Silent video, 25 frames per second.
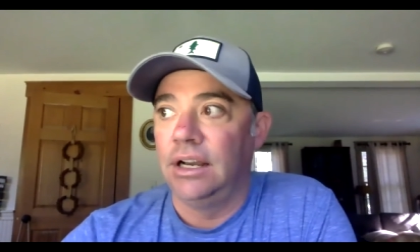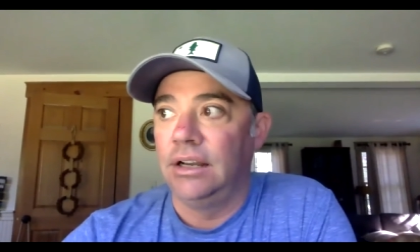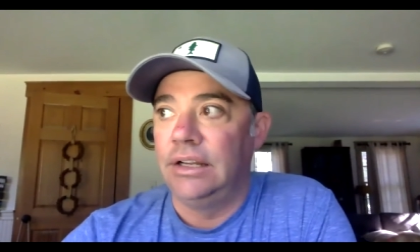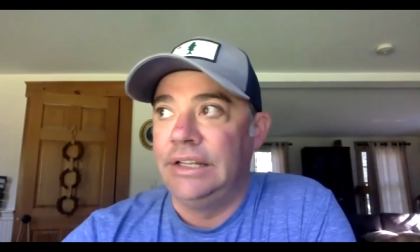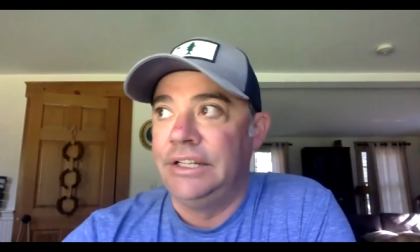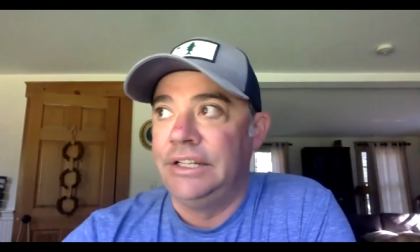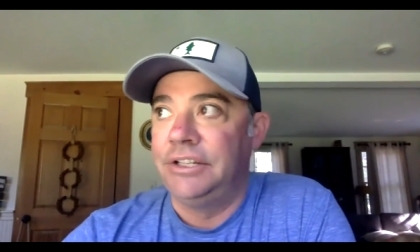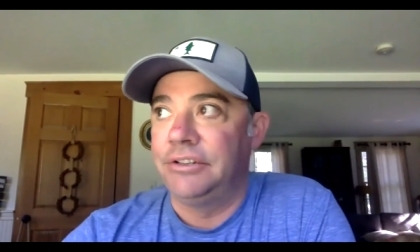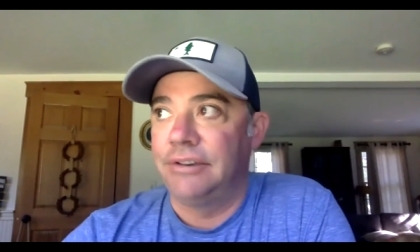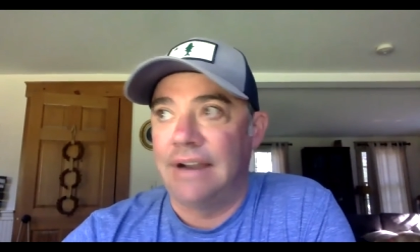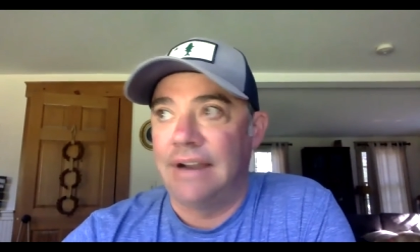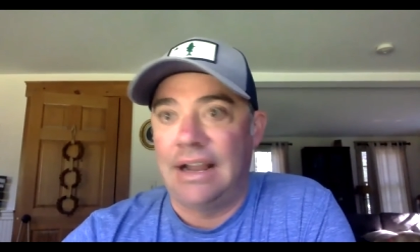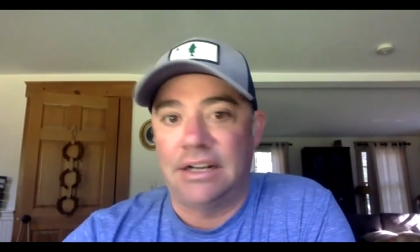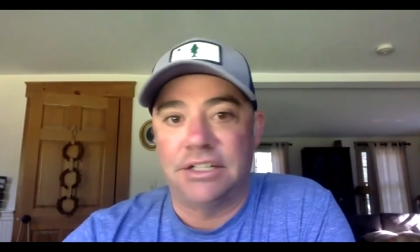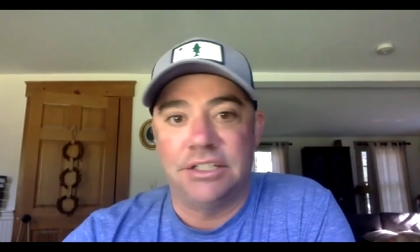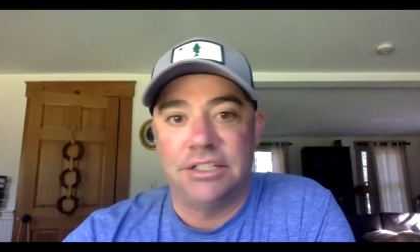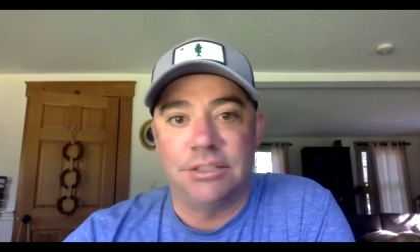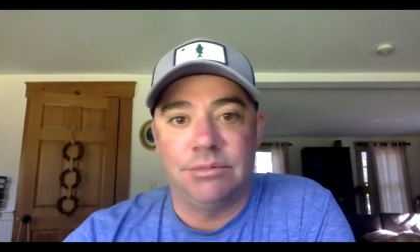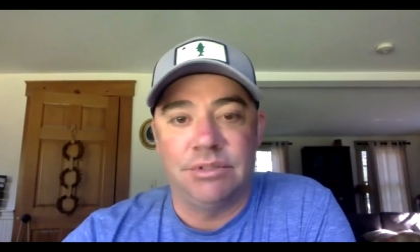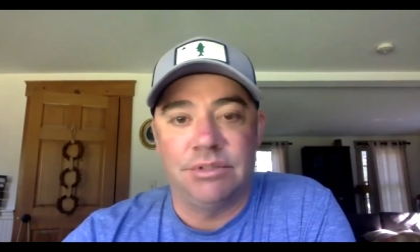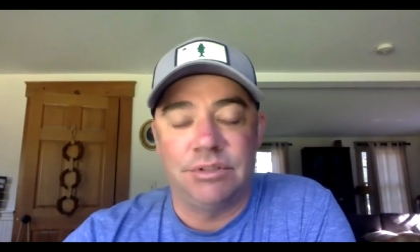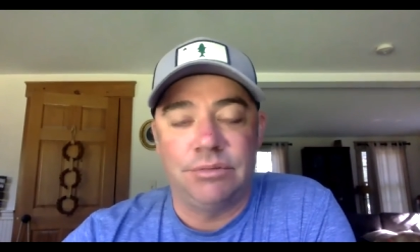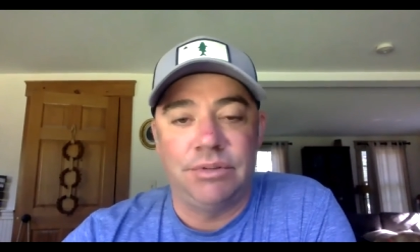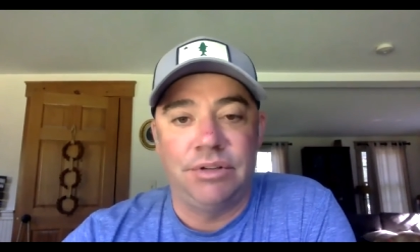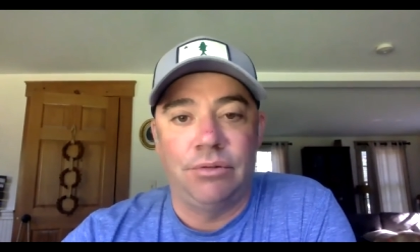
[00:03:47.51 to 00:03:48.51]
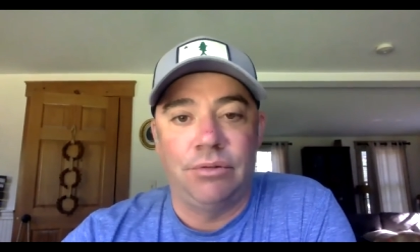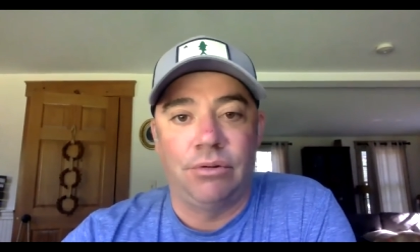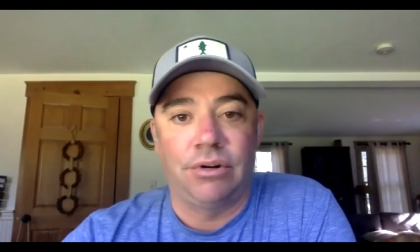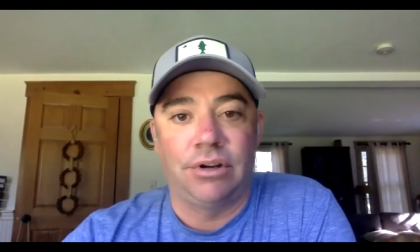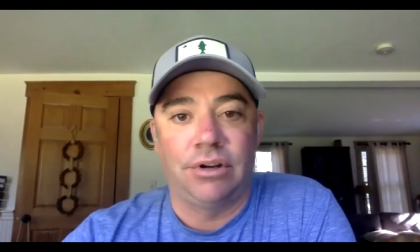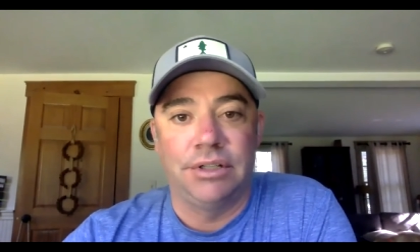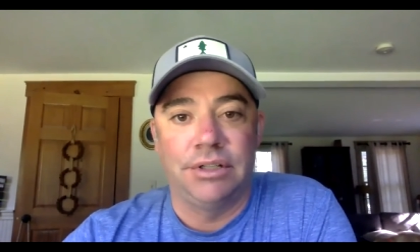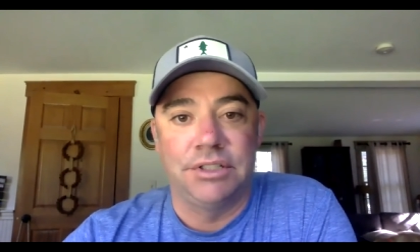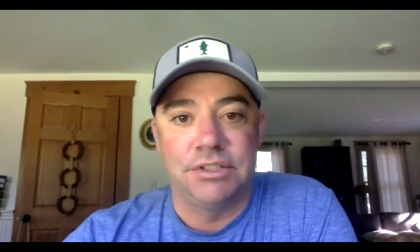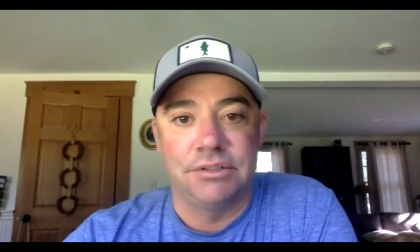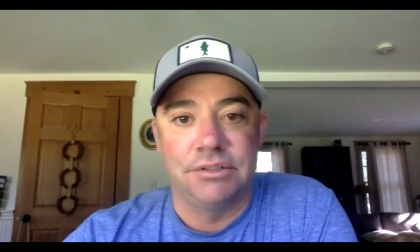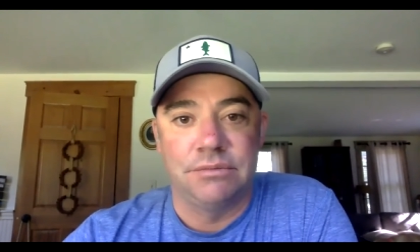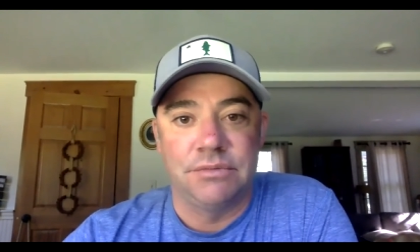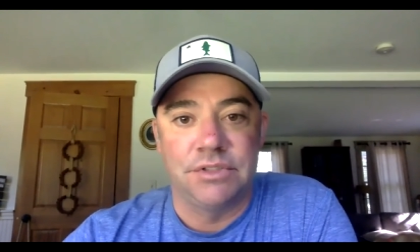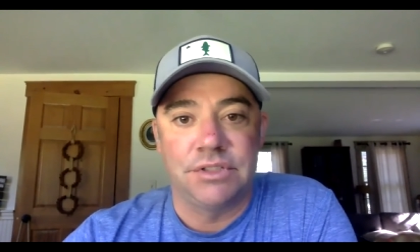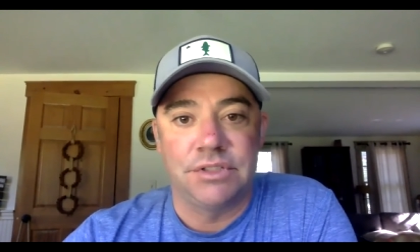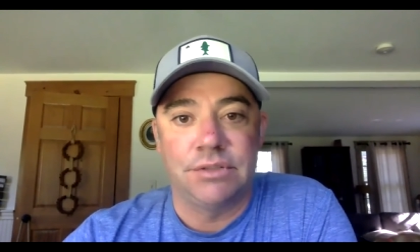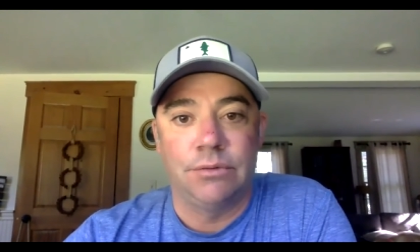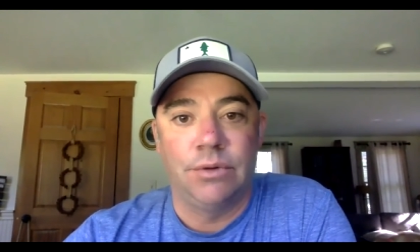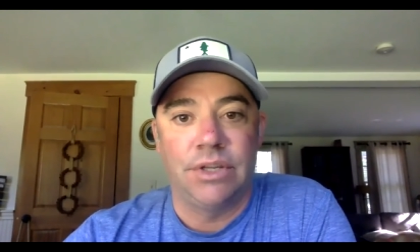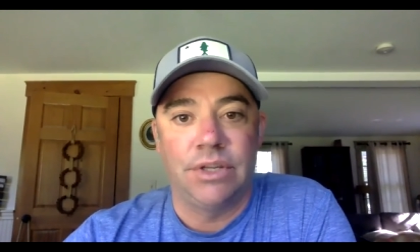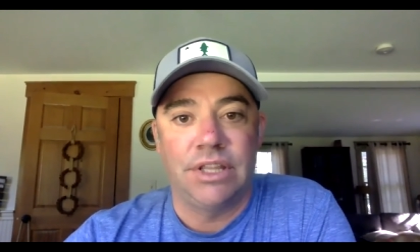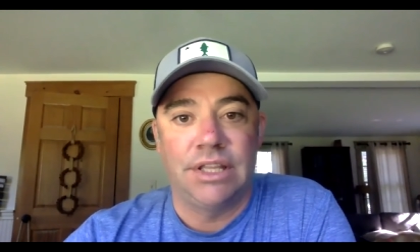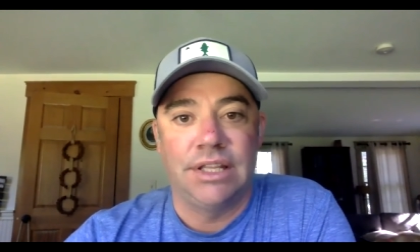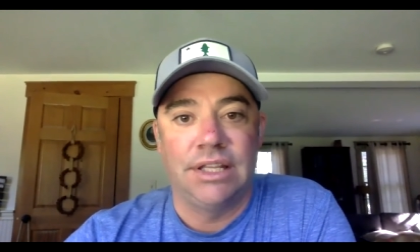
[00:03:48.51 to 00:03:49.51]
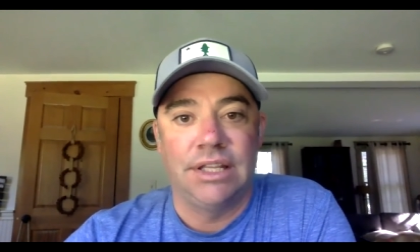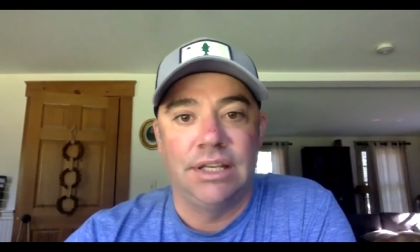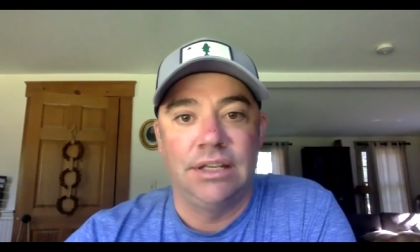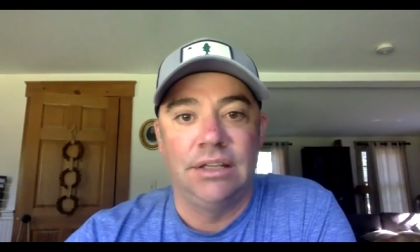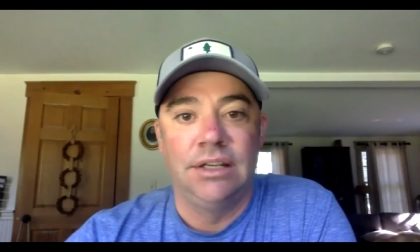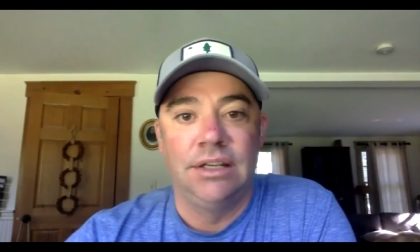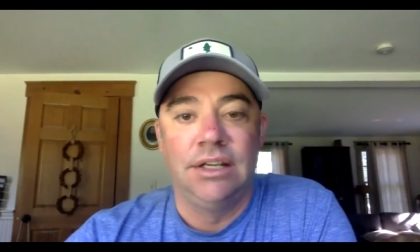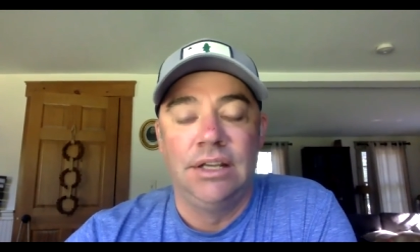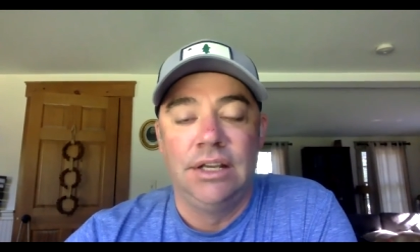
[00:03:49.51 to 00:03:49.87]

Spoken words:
interactions between organisms within